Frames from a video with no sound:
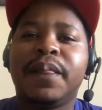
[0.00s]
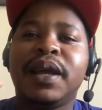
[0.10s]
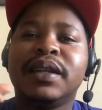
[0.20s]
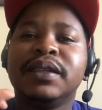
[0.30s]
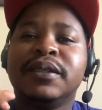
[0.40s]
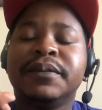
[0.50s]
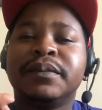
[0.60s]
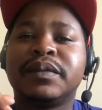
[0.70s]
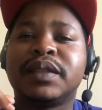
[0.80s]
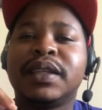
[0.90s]
and
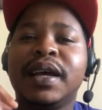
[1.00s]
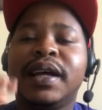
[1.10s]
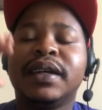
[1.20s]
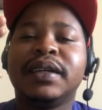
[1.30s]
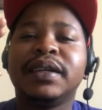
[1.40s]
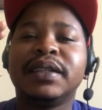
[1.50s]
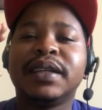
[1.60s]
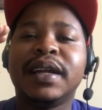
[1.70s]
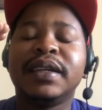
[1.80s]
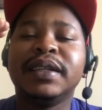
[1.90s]
they are
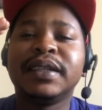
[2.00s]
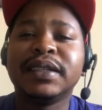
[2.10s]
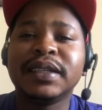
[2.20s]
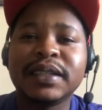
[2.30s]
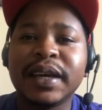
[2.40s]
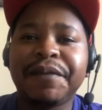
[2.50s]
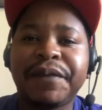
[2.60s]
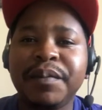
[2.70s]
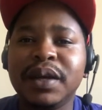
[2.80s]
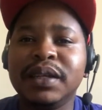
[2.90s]
enriching their
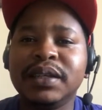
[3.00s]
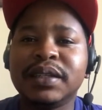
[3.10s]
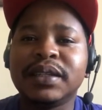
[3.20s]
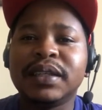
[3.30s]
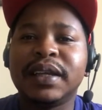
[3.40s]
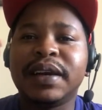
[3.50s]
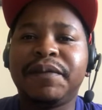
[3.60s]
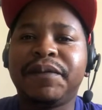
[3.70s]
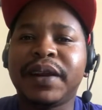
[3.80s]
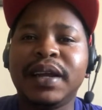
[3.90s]
families, their
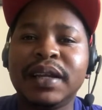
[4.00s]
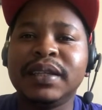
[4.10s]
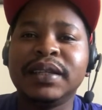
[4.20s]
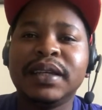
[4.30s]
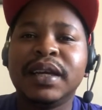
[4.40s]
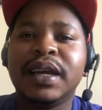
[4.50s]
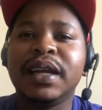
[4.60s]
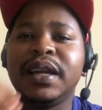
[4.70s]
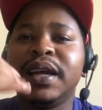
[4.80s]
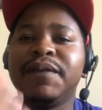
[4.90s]
friends,
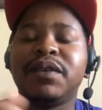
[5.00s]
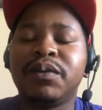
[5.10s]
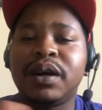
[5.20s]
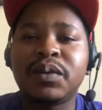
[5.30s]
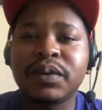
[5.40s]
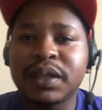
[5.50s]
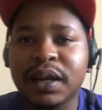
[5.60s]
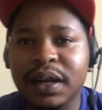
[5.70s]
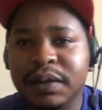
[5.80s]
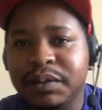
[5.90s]
and everyone who's
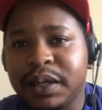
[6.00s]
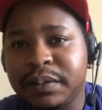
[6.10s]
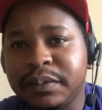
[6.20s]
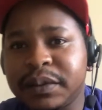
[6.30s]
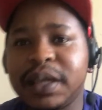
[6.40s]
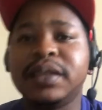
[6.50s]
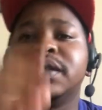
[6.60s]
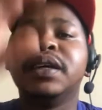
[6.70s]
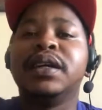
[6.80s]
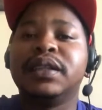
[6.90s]
around them in
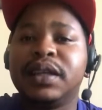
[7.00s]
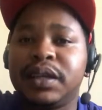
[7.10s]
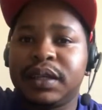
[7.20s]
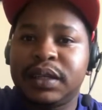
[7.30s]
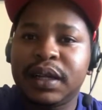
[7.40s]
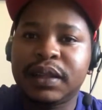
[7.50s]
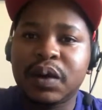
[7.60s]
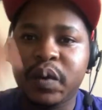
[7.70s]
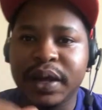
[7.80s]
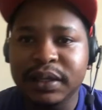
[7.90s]
the
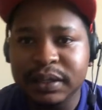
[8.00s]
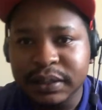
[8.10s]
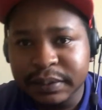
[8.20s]
West,